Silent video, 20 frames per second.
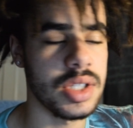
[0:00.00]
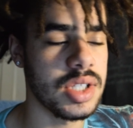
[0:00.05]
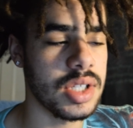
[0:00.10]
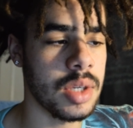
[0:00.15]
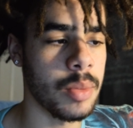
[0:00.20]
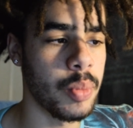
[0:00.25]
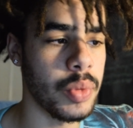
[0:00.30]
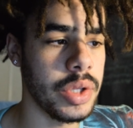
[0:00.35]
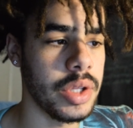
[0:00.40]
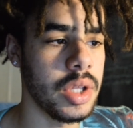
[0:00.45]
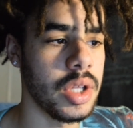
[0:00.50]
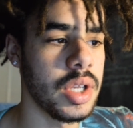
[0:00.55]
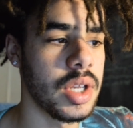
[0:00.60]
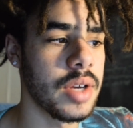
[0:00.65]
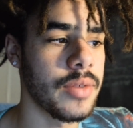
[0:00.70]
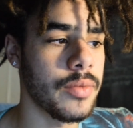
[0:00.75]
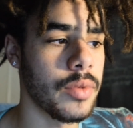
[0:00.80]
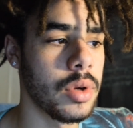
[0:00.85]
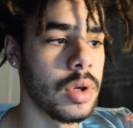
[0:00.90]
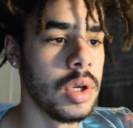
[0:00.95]
It's completely
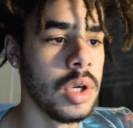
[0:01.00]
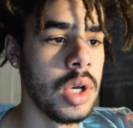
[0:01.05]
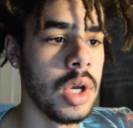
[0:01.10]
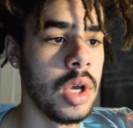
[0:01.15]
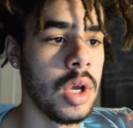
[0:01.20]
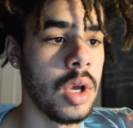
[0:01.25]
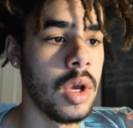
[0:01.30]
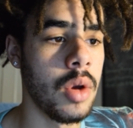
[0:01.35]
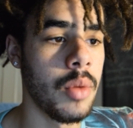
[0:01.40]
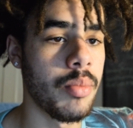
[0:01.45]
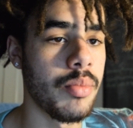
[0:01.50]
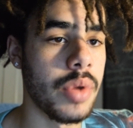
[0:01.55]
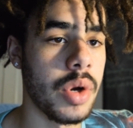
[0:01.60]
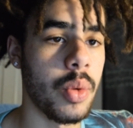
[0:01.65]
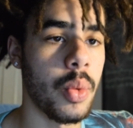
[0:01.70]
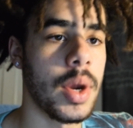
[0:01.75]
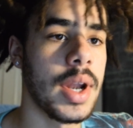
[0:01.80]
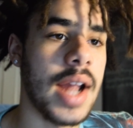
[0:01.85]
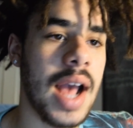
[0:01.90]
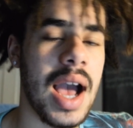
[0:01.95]
different.
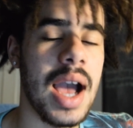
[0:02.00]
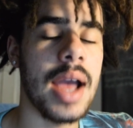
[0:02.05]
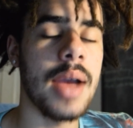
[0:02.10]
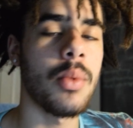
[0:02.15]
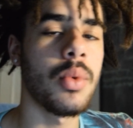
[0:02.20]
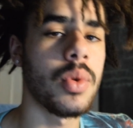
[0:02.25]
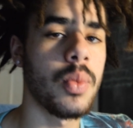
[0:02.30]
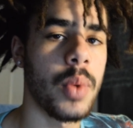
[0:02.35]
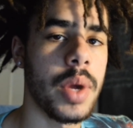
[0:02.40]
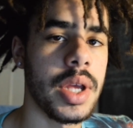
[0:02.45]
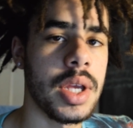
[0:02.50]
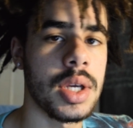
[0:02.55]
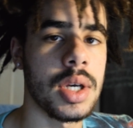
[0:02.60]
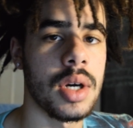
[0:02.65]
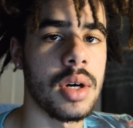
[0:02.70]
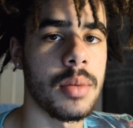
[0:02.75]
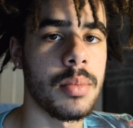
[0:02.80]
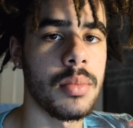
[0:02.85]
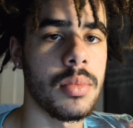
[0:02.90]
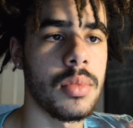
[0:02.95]
But when I would wake
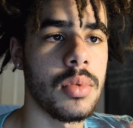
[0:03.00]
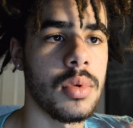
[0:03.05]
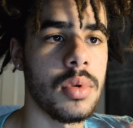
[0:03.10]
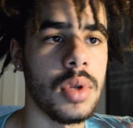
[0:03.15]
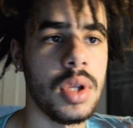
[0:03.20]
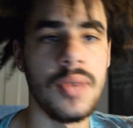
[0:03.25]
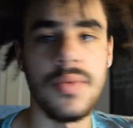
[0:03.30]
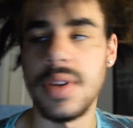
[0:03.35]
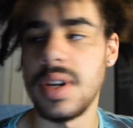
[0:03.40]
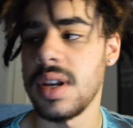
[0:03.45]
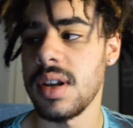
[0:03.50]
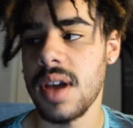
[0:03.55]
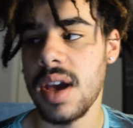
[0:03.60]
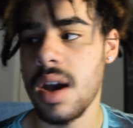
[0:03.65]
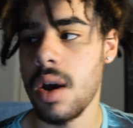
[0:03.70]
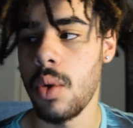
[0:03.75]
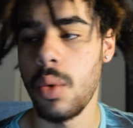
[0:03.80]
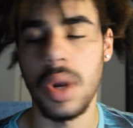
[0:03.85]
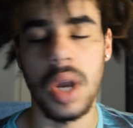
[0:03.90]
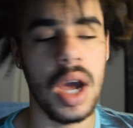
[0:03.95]
up, even
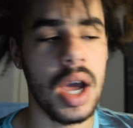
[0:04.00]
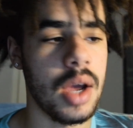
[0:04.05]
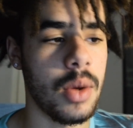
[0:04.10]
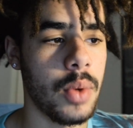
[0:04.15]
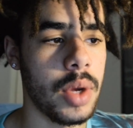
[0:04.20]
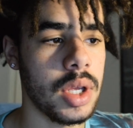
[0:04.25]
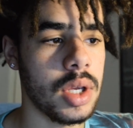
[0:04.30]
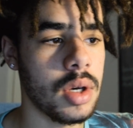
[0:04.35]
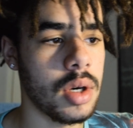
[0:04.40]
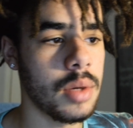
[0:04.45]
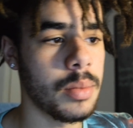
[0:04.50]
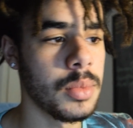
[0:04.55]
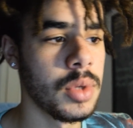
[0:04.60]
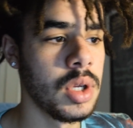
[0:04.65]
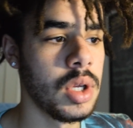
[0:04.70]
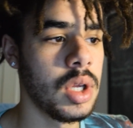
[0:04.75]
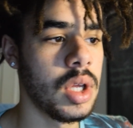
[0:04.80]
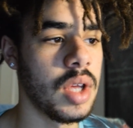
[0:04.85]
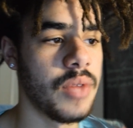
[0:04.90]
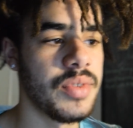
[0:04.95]
now when I wake up,
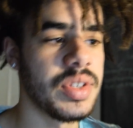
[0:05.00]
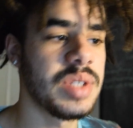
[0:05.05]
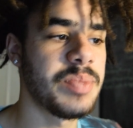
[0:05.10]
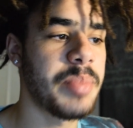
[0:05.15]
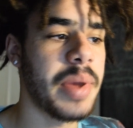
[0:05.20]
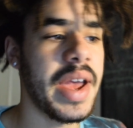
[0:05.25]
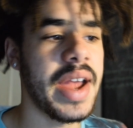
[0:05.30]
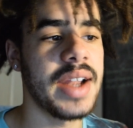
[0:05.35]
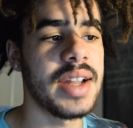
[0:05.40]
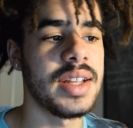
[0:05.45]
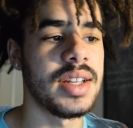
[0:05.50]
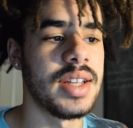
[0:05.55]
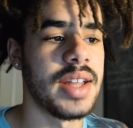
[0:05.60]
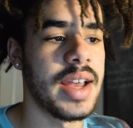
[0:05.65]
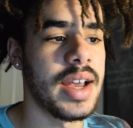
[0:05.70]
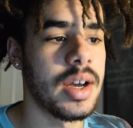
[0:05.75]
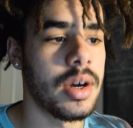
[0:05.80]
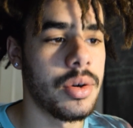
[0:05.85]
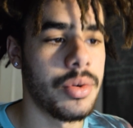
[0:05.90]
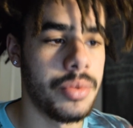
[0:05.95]
if it's patted
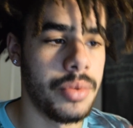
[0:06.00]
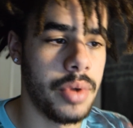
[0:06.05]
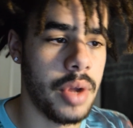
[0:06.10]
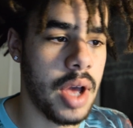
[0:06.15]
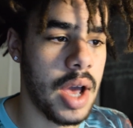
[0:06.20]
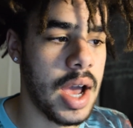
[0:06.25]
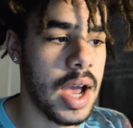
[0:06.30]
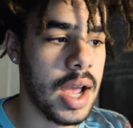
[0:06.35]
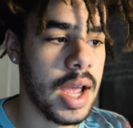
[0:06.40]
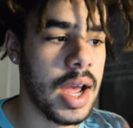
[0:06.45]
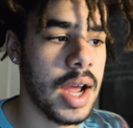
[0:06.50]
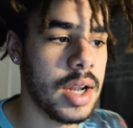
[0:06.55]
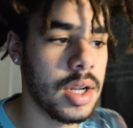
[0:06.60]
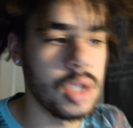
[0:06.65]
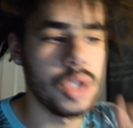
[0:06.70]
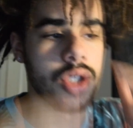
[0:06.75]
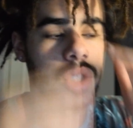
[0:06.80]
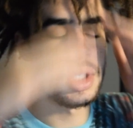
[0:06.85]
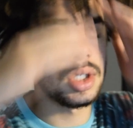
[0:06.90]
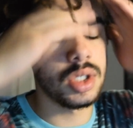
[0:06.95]
down, I
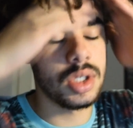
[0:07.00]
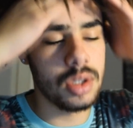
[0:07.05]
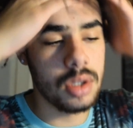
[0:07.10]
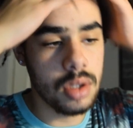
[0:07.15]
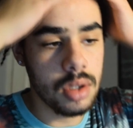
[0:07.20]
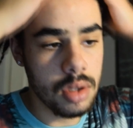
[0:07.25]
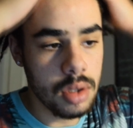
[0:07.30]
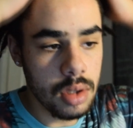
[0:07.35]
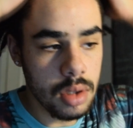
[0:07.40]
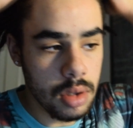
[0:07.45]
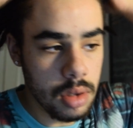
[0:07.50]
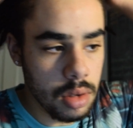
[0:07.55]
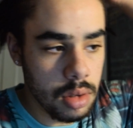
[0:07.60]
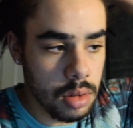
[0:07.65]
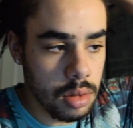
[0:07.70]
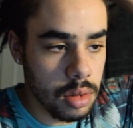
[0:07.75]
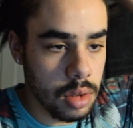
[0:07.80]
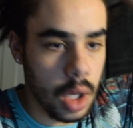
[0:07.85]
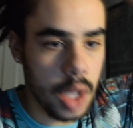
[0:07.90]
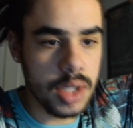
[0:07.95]
just
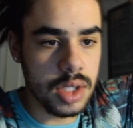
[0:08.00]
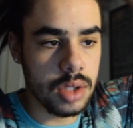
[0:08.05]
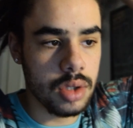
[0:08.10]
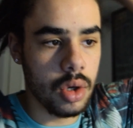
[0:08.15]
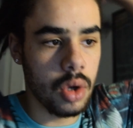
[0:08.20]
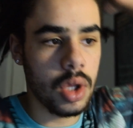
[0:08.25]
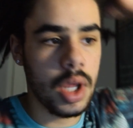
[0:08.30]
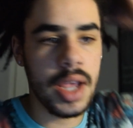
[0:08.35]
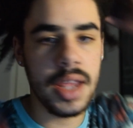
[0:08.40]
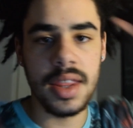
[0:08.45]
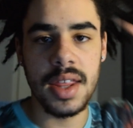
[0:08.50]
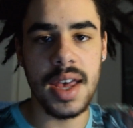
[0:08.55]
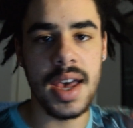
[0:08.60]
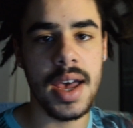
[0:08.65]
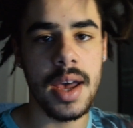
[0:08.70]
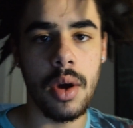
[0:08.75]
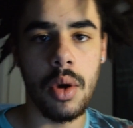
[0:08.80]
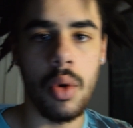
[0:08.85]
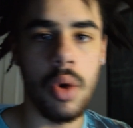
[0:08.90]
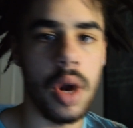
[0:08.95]
go like
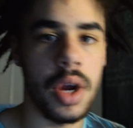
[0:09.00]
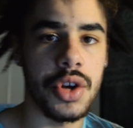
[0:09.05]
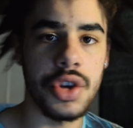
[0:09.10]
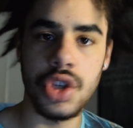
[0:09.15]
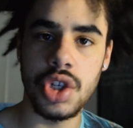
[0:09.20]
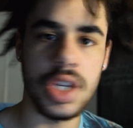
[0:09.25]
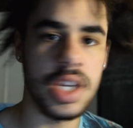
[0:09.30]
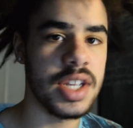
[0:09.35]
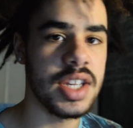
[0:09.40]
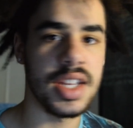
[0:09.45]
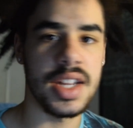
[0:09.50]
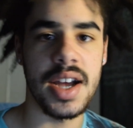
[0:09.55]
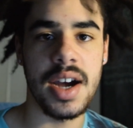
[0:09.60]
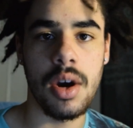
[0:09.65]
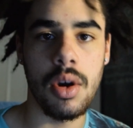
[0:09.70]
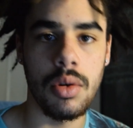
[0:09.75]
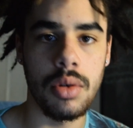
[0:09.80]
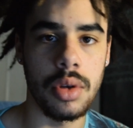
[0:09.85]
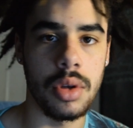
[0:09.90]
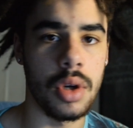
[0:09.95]
that, or I shake it
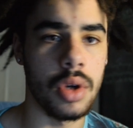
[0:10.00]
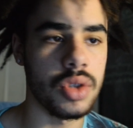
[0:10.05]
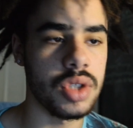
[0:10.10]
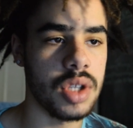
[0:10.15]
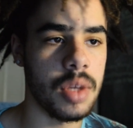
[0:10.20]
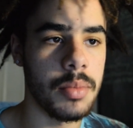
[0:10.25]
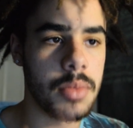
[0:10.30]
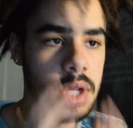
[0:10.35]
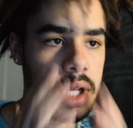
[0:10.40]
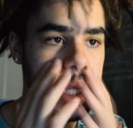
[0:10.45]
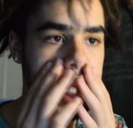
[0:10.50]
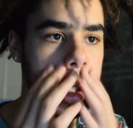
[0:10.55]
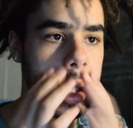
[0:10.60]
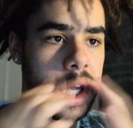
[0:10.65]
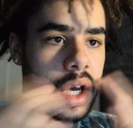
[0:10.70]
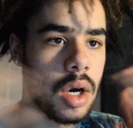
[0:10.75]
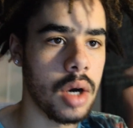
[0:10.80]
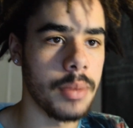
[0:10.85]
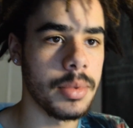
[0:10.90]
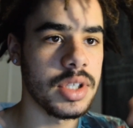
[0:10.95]
out, something to get
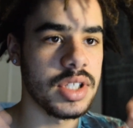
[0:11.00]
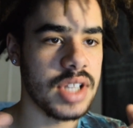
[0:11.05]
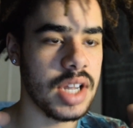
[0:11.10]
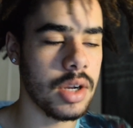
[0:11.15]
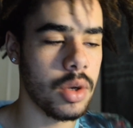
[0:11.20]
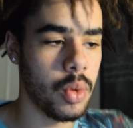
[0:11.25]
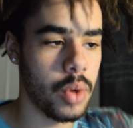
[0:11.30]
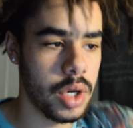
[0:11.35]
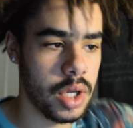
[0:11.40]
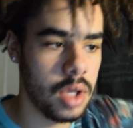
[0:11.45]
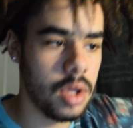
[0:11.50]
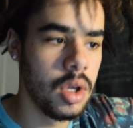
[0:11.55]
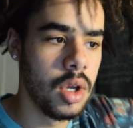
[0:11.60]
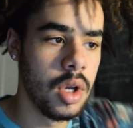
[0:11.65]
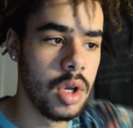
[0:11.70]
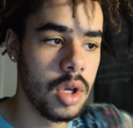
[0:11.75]
it up, because I don't want it,